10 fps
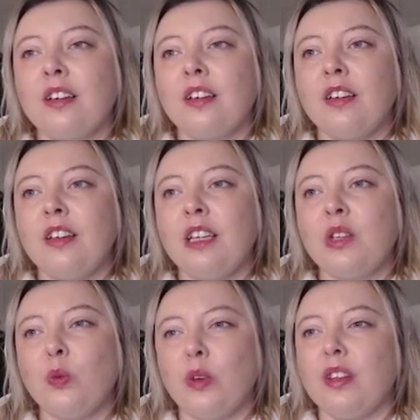It's
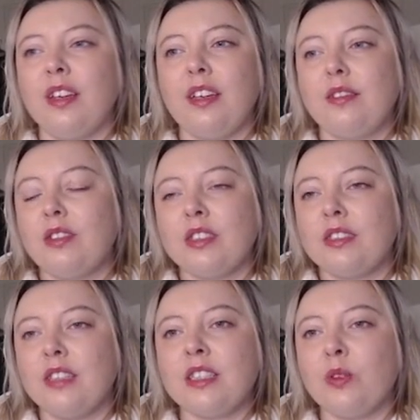
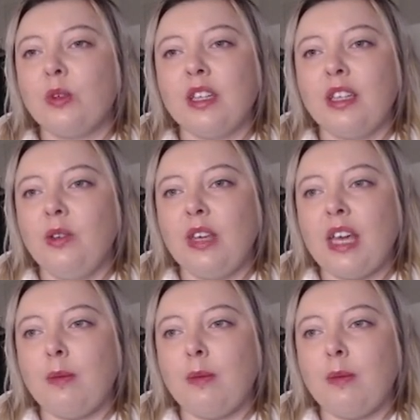a really cute game.